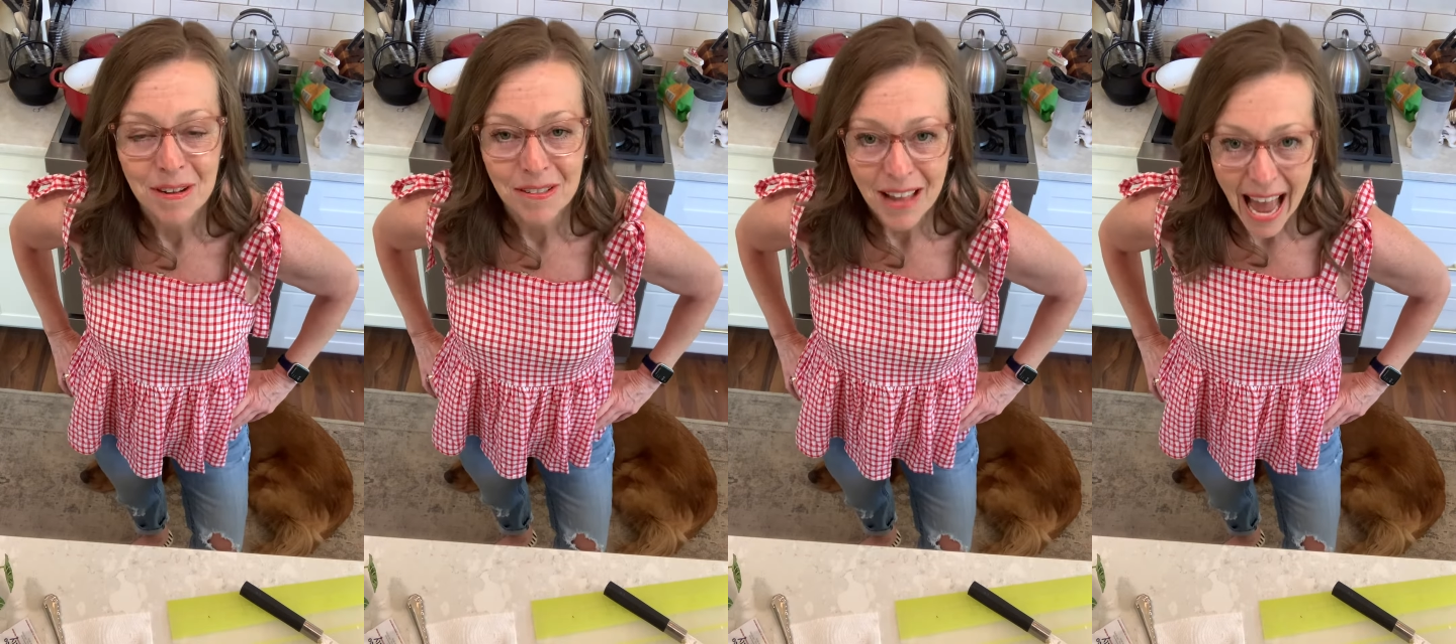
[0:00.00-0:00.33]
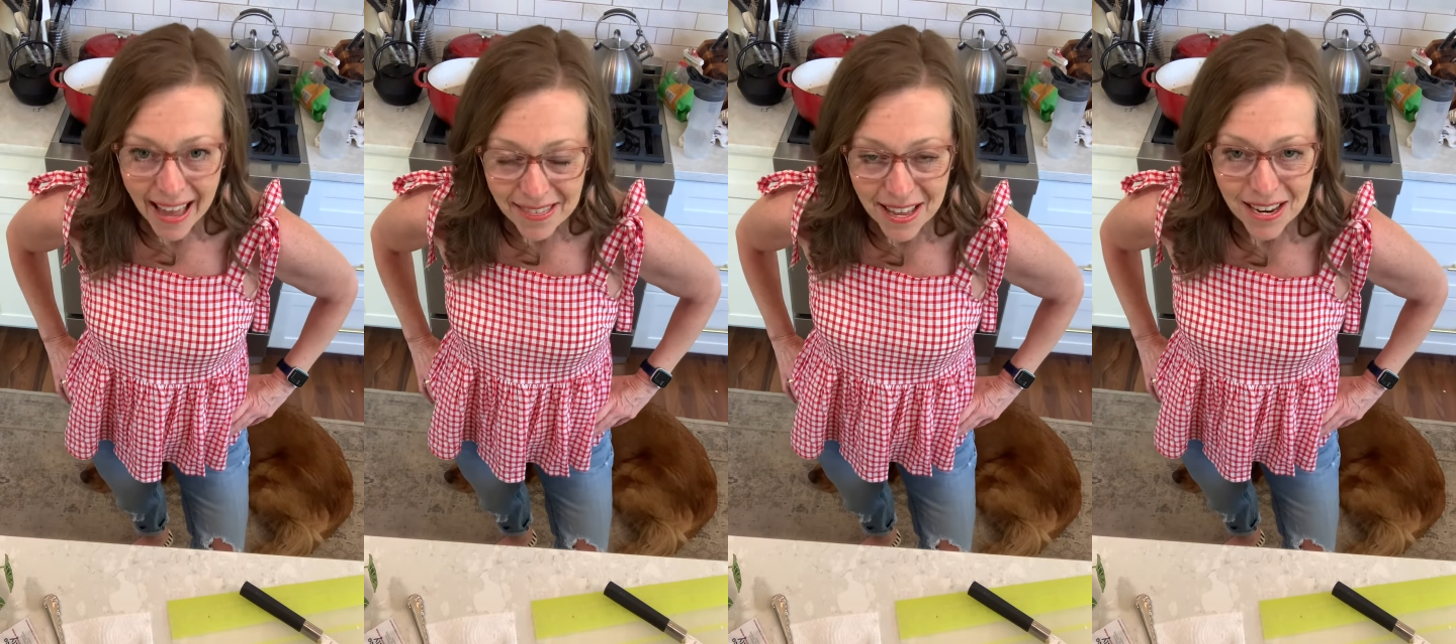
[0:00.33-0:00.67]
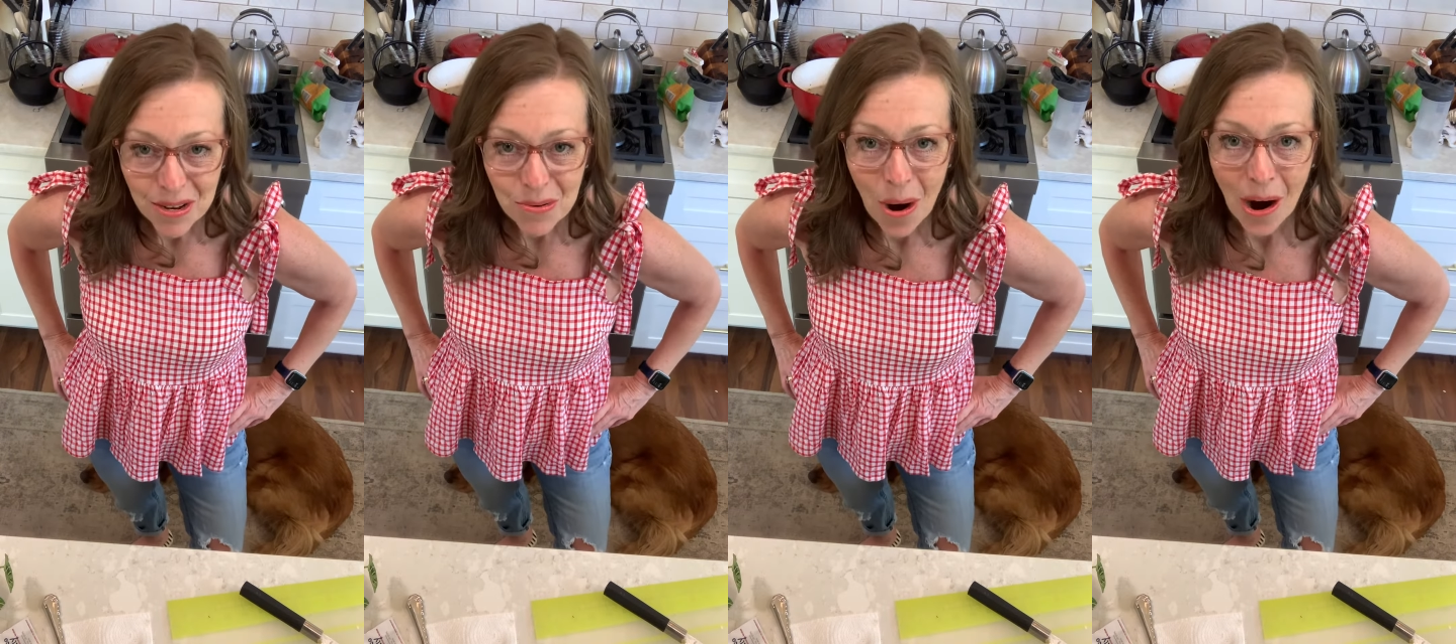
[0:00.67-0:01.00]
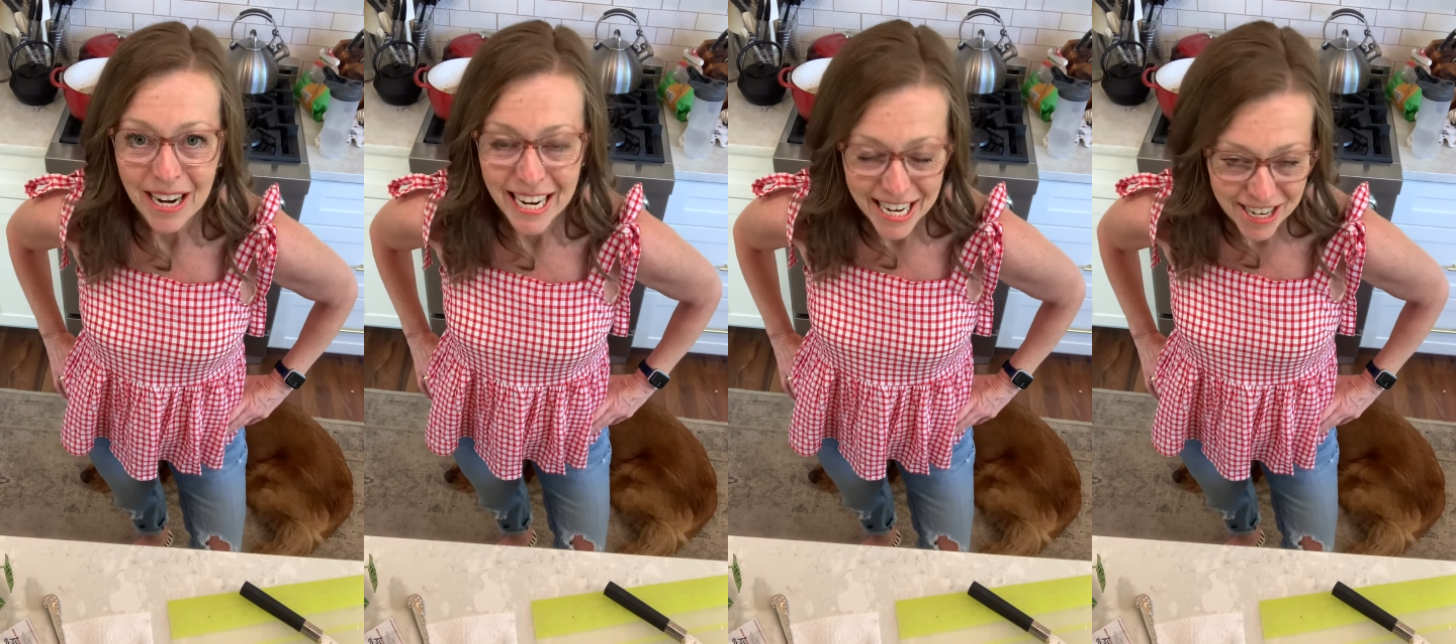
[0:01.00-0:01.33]
glad that you are
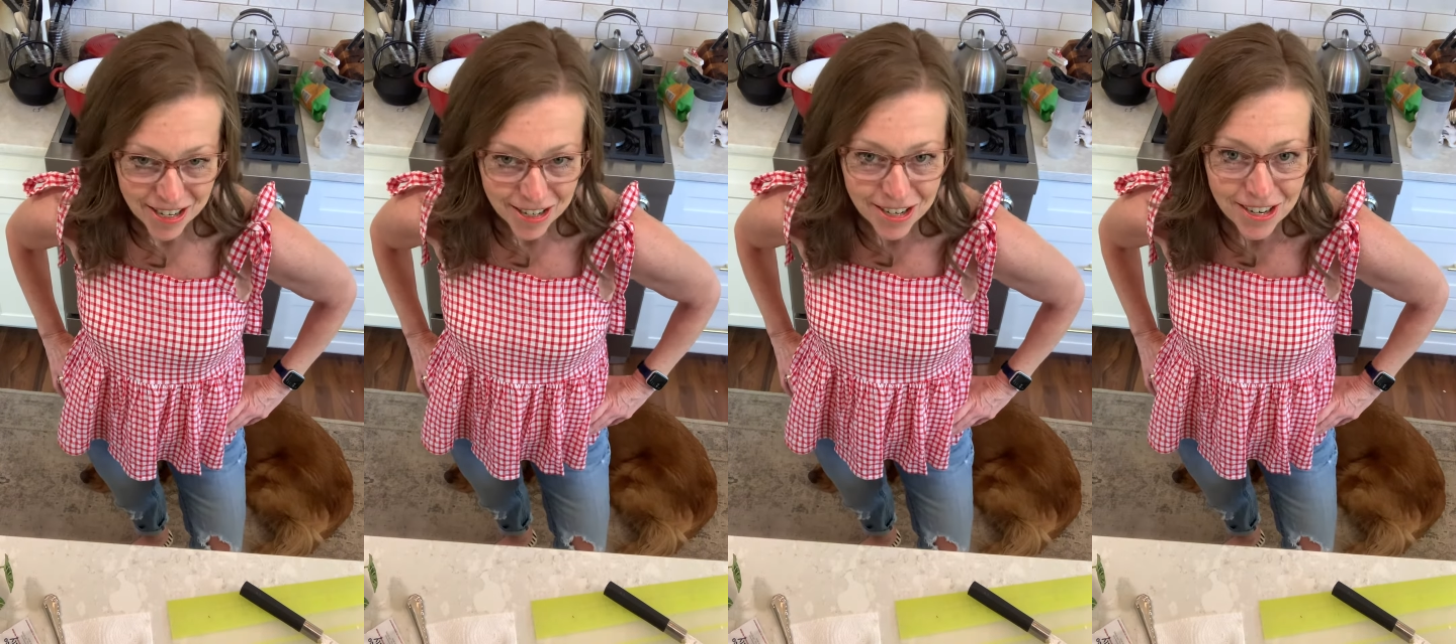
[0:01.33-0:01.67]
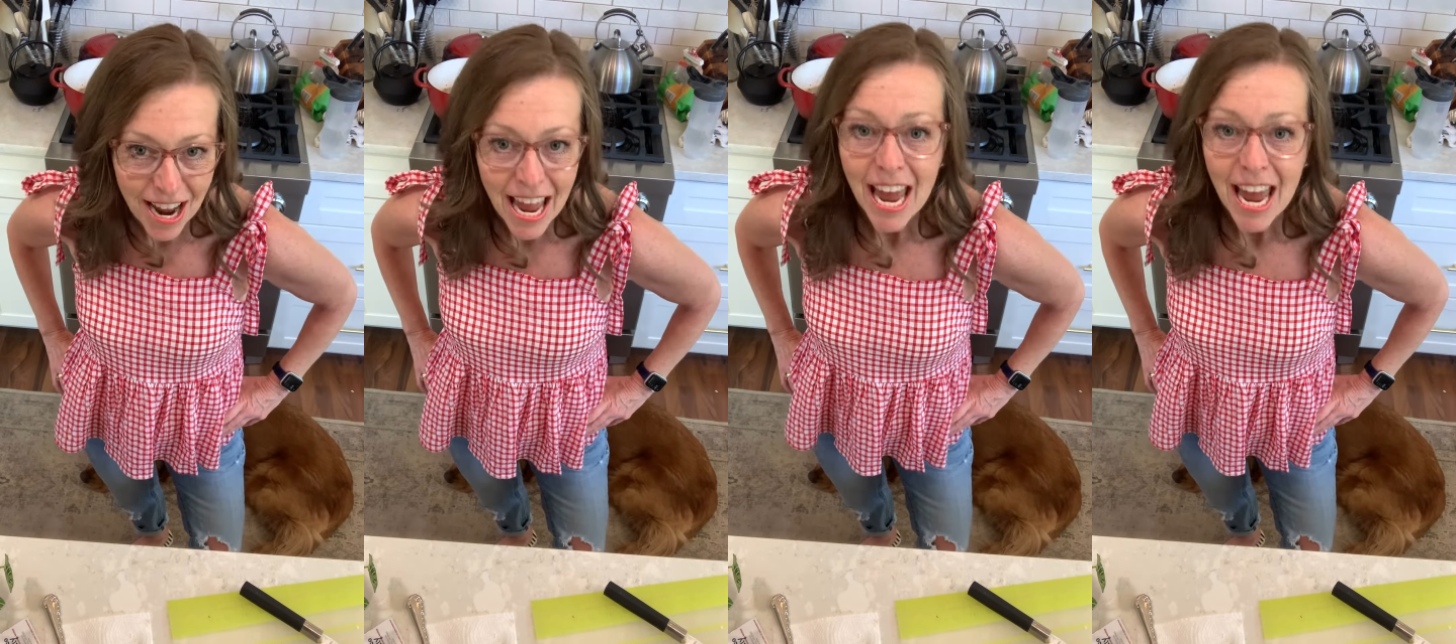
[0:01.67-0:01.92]
here.